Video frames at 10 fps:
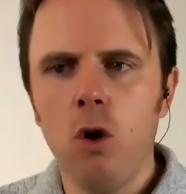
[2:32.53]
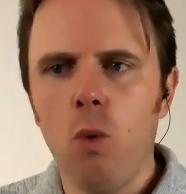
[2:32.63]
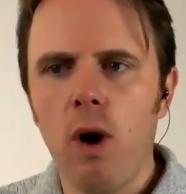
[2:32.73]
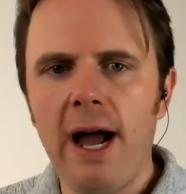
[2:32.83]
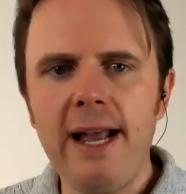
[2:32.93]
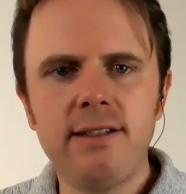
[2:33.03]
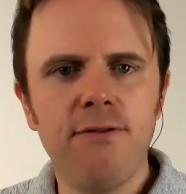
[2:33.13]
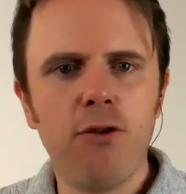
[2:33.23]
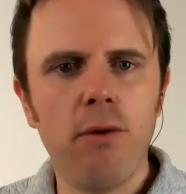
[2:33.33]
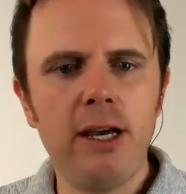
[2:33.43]
Why is
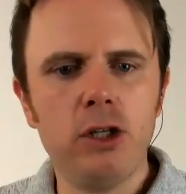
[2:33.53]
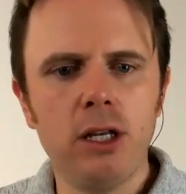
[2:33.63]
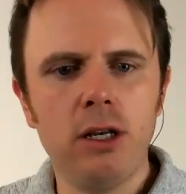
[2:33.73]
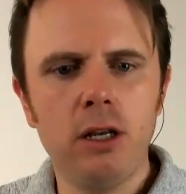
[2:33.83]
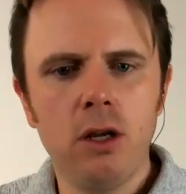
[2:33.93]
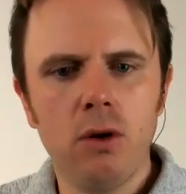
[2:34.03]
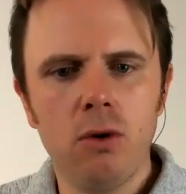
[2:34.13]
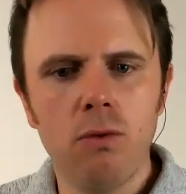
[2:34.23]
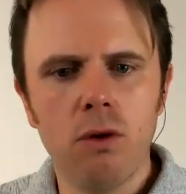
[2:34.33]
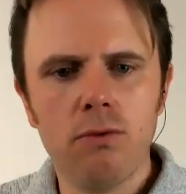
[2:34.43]
inflammation
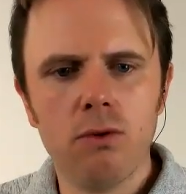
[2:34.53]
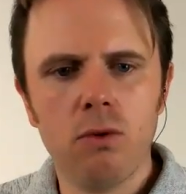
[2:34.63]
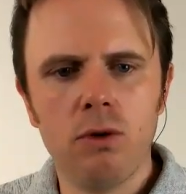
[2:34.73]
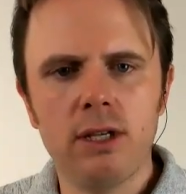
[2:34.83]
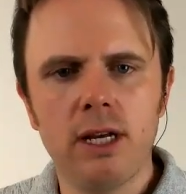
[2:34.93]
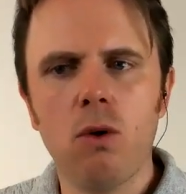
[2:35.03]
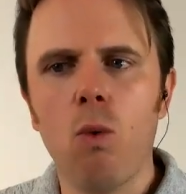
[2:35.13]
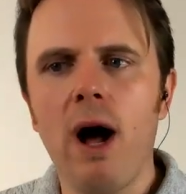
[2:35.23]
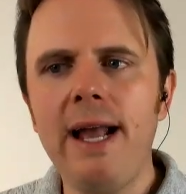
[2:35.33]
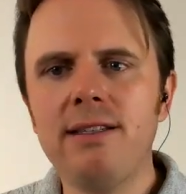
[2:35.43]
One sec.
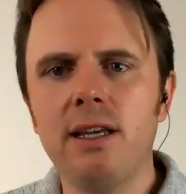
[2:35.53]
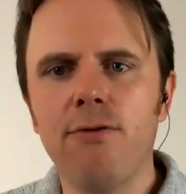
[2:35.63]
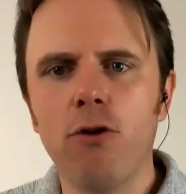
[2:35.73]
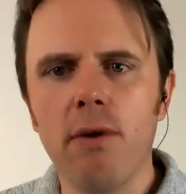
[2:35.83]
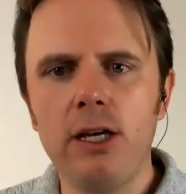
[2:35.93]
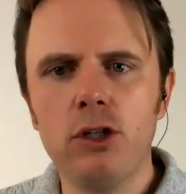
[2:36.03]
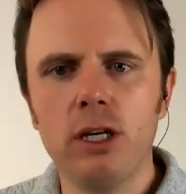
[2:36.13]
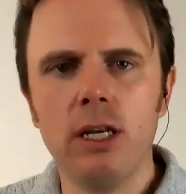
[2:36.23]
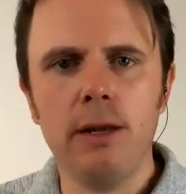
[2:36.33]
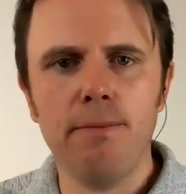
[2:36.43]
Why is
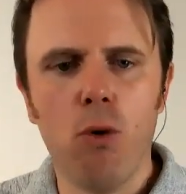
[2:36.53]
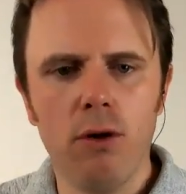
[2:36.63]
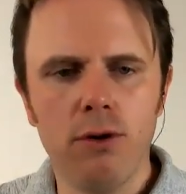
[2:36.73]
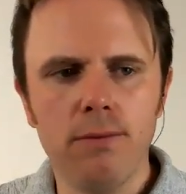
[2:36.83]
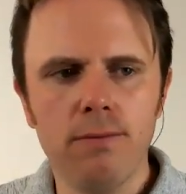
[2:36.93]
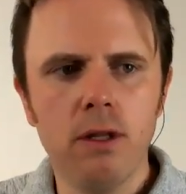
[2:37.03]
inflammation important?